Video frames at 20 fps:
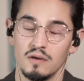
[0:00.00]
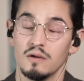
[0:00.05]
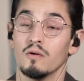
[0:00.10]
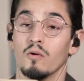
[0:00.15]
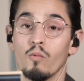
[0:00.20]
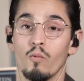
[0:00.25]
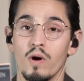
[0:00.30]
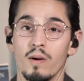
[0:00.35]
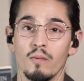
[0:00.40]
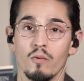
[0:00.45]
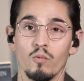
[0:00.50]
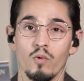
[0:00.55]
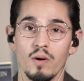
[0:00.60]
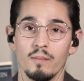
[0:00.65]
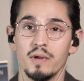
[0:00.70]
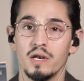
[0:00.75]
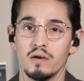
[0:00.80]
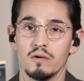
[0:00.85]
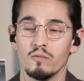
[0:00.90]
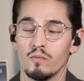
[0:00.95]

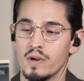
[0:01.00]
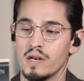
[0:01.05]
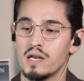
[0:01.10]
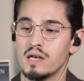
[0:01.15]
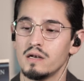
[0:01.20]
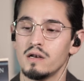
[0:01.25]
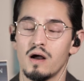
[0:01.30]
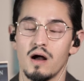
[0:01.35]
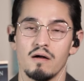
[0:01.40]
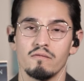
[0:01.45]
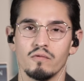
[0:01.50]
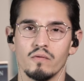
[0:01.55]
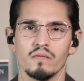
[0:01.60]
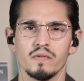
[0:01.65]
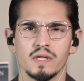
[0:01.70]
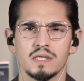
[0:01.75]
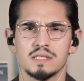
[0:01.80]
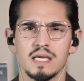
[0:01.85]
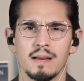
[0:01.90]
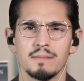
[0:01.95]
woman-written novel
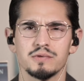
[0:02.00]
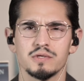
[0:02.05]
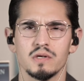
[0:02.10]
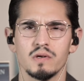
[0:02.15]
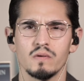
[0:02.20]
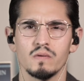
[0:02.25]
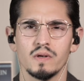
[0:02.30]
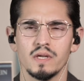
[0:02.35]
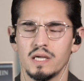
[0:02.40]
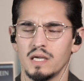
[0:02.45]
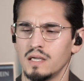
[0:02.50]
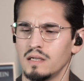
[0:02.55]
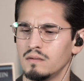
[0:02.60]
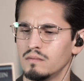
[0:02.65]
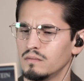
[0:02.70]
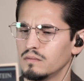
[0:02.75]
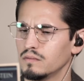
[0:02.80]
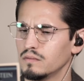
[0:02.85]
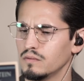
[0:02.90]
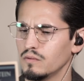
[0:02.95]
that's absolutely
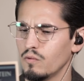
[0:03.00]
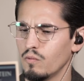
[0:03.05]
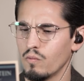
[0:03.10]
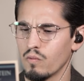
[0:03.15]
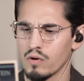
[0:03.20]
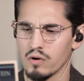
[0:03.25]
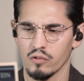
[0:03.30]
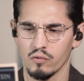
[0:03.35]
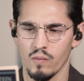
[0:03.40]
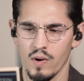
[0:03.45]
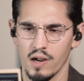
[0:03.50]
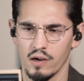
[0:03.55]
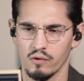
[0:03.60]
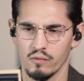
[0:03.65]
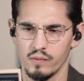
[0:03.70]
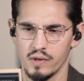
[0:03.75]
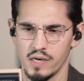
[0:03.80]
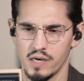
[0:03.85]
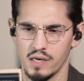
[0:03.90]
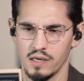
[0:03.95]
worthwhile
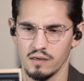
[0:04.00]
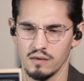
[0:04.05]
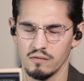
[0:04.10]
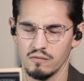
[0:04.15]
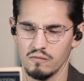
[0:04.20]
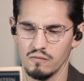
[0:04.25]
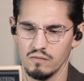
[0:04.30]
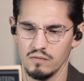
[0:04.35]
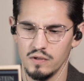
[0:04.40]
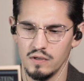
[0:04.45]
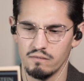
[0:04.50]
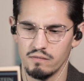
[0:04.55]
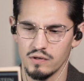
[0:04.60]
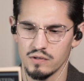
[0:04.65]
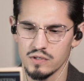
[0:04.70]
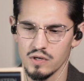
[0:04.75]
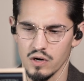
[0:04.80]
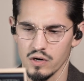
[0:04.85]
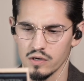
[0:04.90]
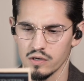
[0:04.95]
reading, even
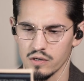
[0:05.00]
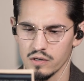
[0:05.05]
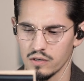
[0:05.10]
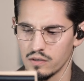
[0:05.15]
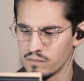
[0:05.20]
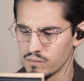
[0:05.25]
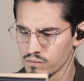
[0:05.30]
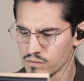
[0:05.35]
darker